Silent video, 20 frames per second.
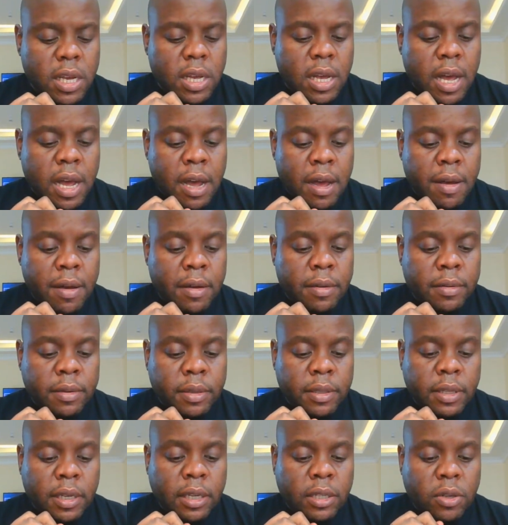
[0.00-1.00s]

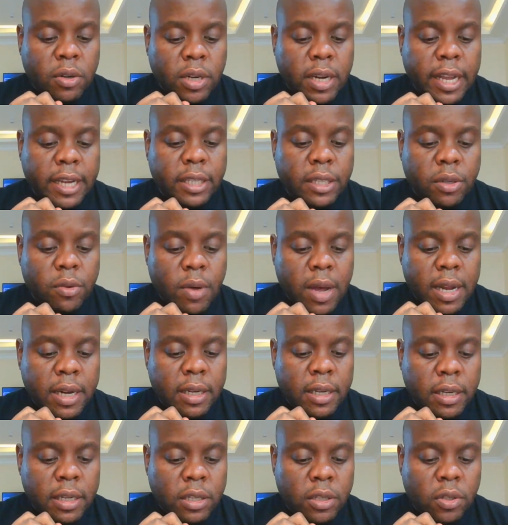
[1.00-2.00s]
Section
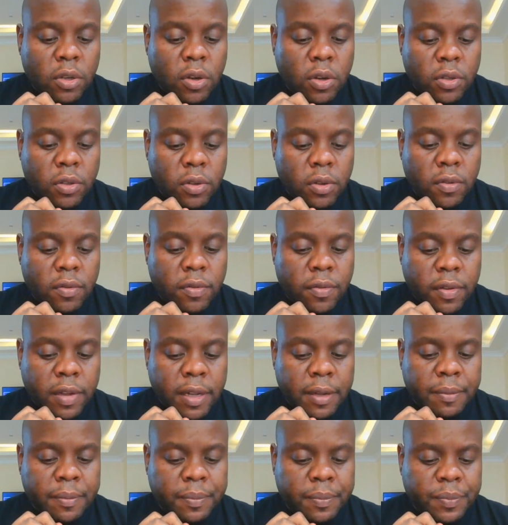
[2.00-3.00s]
91 talks of
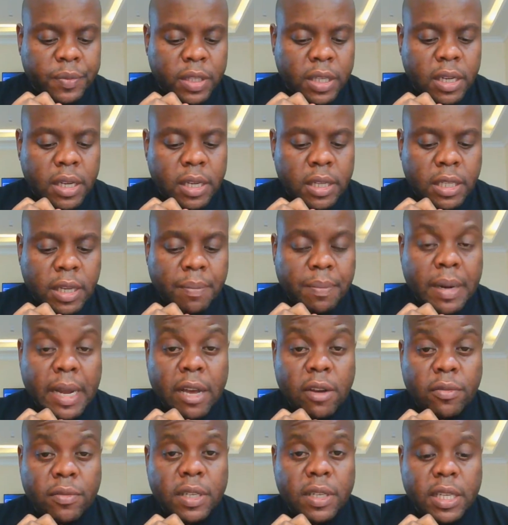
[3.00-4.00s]
supply
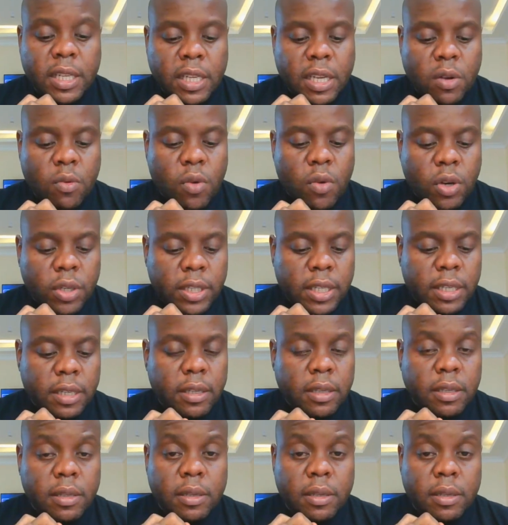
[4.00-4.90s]
of drinking water.